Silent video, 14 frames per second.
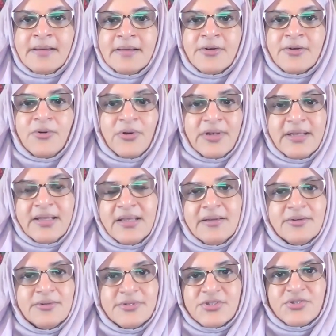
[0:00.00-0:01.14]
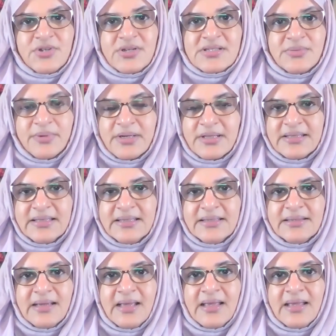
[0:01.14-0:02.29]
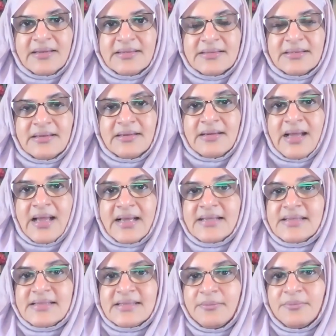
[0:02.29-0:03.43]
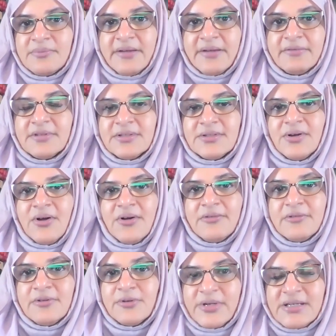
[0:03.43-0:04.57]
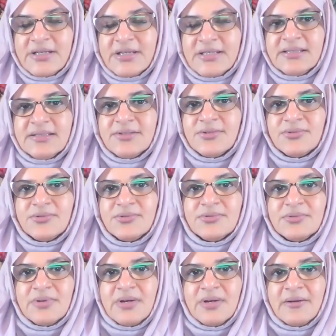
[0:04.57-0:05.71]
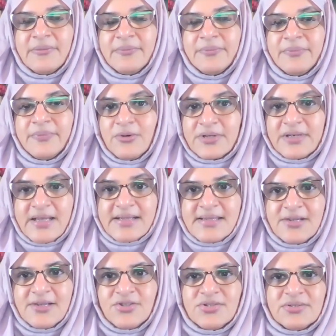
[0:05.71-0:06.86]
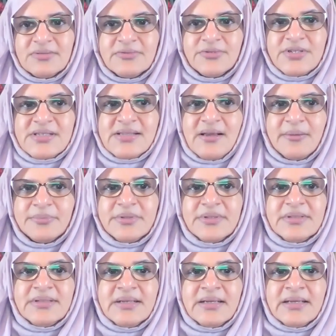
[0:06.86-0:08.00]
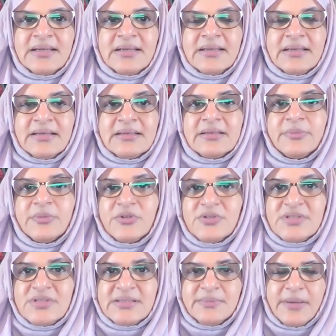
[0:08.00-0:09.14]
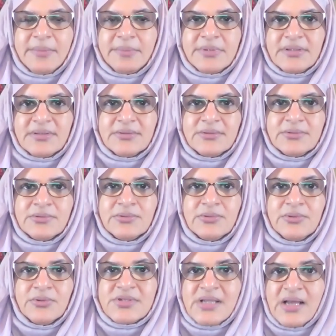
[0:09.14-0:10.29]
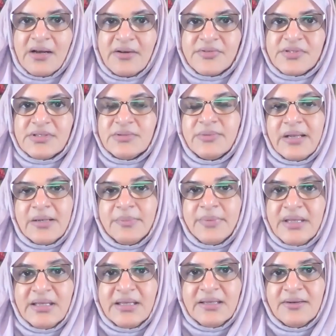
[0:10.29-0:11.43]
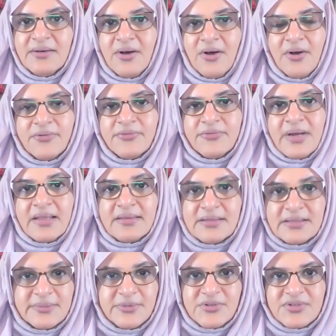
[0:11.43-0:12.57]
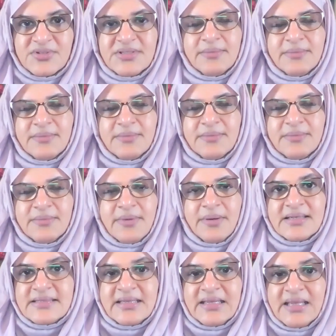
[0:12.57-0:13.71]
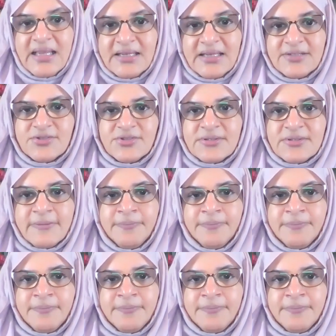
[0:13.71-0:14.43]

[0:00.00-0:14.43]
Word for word: a colleague who is trustworthy and uh, has some level of loyalty to um, the organization, for example, a community member who looks after the well-being of other community members and is engaged.